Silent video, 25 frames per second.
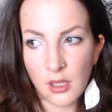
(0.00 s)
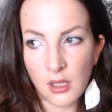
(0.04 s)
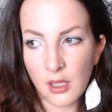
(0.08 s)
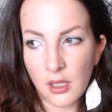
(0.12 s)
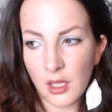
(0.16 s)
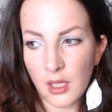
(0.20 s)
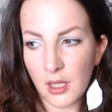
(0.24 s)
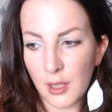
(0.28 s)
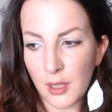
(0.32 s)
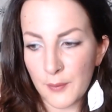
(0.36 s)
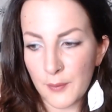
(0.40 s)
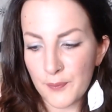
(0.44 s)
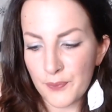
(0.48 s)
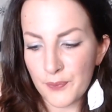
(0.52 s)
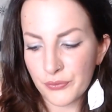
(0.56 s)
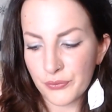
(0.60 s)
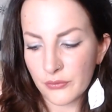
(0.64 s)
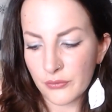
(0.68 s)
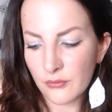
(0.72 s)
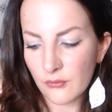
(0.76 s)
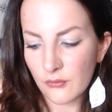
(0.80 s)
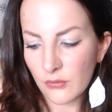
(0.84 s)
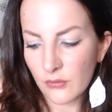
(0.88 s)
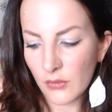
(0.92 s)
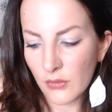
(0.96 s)

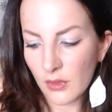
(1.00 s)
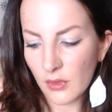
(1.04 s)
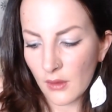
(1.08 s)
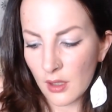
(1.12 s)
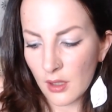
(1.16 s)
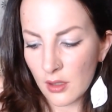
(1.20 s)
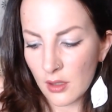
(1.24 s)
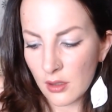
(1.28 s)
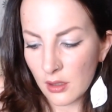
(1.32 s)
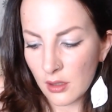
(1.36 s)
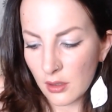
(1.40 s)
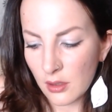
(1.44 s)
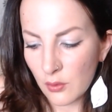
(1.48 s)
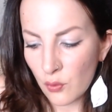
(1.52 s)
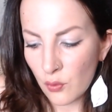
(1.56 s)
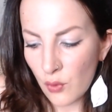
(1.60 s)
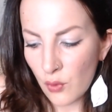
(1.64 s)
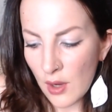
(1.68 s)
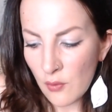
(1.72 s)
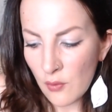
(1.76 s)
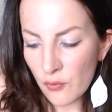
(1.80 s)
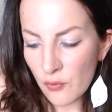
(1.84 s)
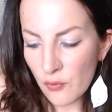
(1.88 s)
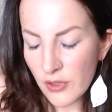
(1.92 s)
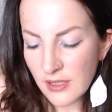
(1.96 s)

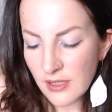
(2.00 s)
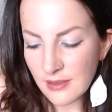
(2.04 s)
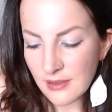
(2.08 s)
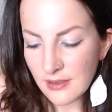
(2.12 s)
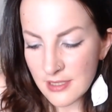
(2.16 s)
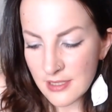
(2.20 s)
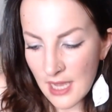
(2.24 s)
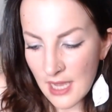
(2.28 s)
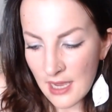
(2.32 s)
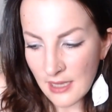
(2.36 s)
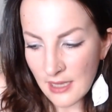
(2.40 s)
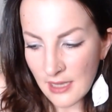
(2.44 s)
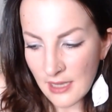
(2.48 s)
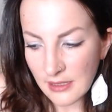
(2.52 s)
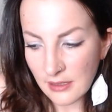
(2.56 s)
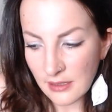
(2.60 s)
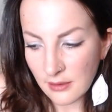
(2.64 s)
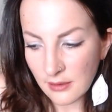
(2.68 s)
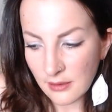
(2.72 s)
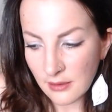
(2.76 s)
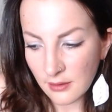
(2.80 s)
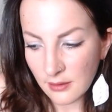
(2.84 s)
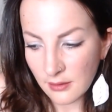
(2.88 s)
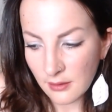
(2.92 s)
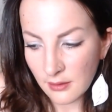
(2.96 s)
When we
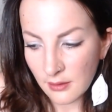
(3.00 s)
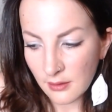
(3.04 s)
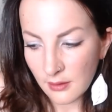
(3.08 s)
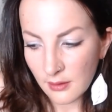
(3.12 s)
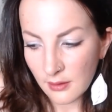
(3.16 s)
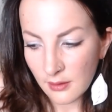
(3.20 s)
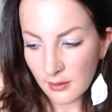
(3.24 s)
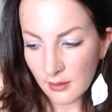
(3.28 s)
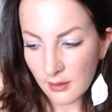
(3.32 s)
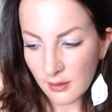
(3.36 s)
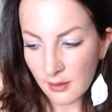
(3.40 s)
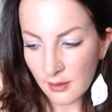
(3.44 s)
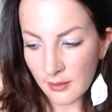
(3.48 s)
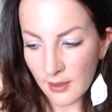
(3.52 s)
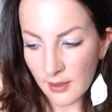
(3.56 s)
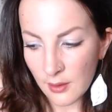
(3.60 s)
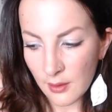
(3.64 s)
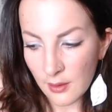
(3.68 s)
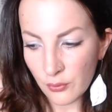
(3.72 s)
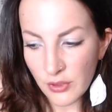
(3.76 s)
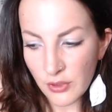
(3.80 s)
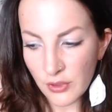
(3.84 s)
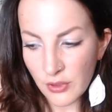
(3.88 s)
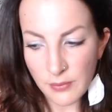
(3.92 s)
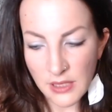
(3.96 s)
decide that
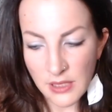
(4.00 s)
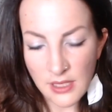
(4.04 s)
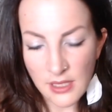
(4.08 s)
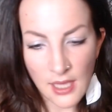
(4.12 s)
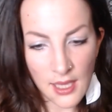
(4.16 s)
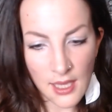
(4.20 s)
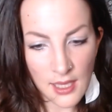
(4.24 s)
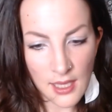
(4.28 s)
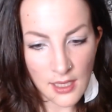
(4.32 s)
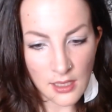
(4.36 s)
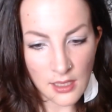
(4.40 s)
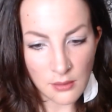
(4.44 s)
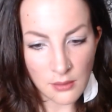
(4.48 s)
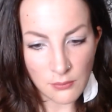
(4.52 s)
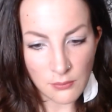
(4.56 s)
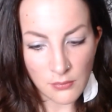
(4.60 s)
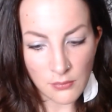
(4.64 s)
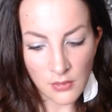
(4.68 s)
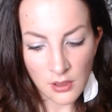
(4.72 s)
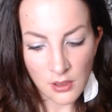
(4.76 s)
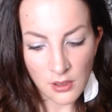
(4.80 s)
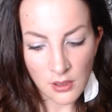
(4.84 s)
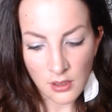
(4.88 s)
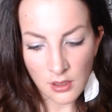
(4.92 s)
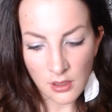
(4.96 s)
we became
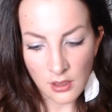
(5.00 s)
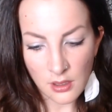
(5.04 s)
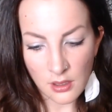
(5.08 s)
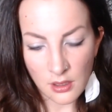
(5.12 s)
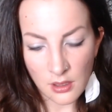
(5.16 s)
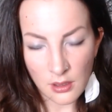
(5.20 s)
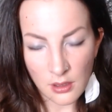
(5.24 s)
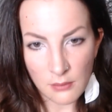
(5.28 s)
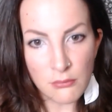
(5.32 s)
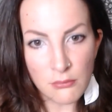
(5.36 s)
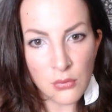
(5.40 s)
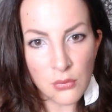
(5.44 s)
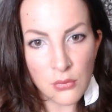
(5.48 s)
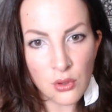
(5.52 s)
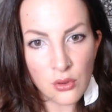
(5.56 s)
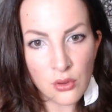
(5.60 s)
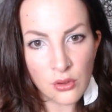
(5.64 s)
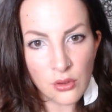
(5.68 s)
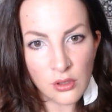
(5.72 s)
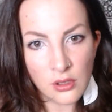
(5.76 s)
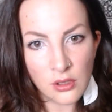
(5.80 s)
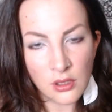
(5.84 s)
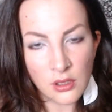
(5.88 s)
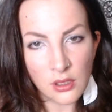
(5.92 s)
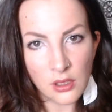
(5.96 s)

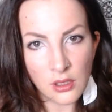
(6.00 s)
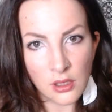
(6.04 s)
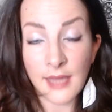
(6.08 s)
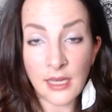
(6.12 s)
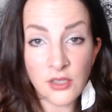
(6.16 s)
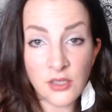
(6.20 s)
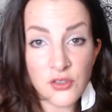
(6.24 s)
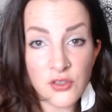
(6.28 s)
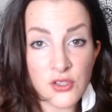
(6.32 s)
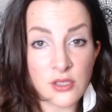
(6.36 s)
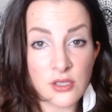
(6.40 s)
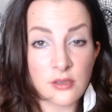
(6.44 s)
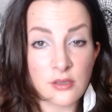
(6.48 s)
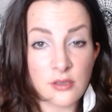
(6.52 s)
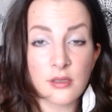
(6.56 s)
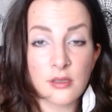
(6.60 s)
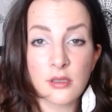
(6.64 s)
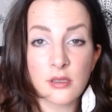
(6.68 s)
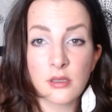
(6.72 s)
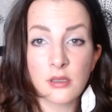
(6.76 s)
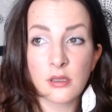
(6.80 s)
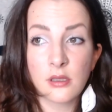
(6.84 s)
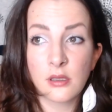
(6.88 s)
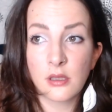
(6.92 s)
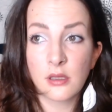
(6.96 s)
more intelligent
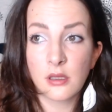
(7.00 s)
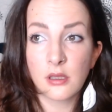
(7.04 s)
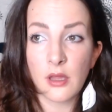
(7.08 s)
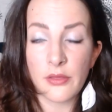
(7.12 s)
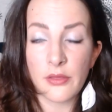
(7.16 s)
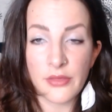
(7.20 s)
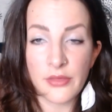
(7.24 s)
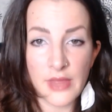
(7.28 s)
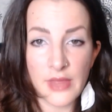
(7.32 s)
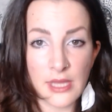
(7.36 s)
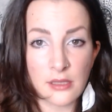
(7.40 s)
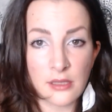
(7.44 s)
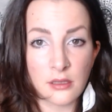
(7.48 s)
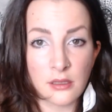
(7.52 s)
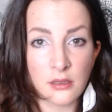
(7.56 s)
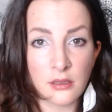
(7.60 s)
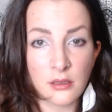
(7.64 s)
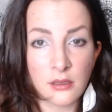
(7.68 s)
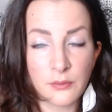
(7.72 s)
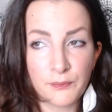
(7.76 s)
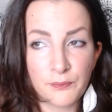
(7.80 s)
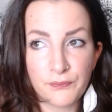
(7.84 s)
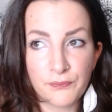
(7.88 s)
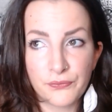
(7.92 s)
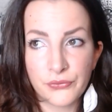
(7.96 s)
than
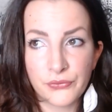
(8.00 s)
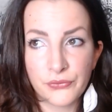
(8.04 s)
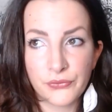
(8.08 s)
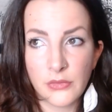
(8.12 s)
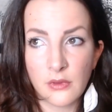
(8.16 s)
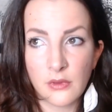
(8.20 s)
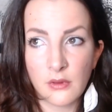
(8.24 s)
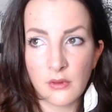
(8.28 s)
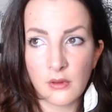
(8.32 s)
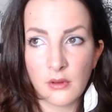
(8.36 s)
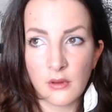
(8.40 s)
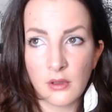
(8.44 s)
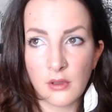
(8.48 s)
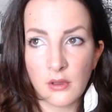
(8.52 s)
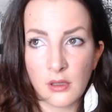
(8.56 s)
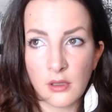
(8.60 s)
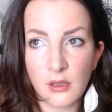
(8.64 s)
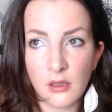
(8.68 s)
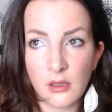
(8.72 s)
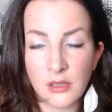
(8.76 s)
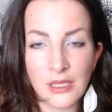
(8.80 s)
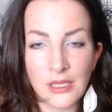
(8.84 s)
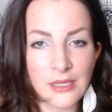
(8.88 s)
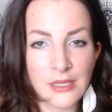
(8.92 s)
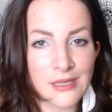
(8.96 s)

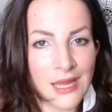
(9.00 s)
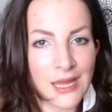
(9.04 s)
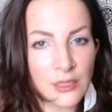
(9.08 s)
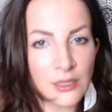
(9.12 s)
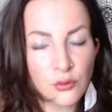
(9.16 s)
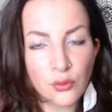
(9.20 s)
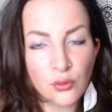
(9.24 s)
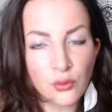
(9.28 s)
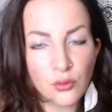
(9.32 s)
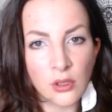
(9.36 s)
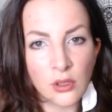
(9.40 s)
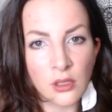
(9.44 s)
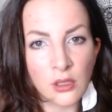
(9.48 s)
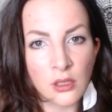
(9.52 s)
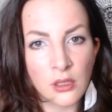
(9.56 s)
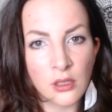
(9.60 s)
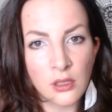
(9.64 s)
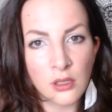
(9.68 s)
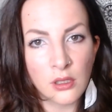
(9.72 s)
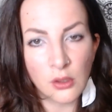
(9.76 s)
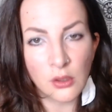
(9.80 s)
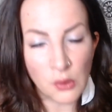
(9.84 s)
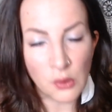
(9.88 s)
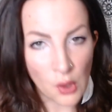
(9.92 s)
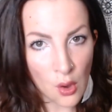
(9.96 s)
the natural
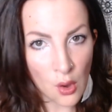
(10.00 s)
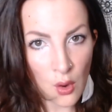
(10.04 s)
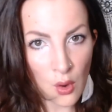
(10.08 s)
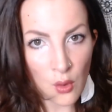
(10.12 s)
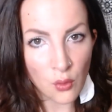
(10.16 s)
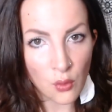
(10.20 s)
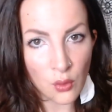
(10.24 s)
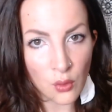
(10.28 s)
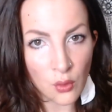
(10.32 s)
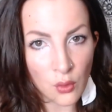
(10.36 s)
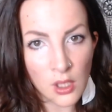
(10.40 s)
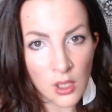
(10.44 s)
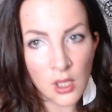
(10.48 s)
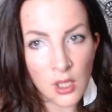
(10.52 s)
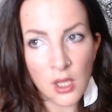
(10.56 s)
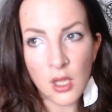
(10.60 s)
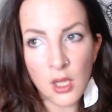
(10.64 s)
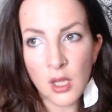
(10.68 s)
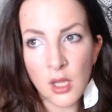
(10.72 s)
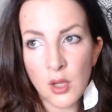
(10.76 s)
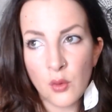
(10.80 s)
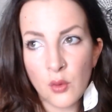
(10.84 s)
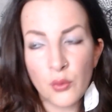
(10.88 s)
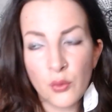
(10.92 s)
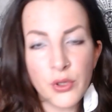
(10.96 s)
law,
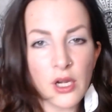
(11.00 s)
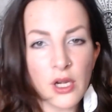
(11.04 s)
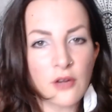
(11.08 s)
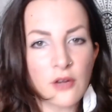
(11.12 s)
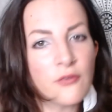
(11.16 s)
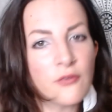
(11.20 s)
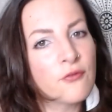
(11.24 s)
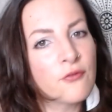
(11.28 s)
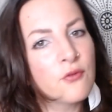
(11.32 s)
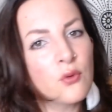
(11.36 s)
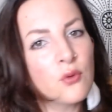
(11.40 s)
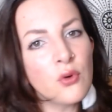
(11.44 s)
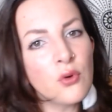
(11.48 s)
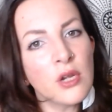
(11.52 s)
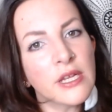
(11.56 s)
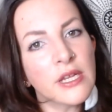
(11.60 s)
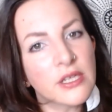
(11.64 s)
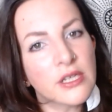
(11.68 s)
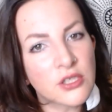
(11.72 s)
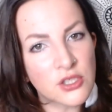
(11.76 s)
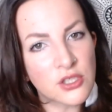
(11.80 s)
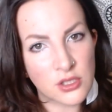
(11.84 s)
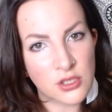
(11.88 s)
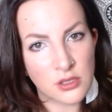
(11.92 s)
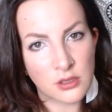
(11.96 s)
we are
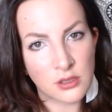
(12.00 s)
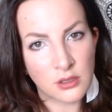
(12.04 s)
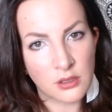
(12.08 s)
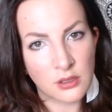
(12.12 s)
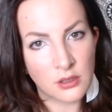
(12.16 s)
foolish.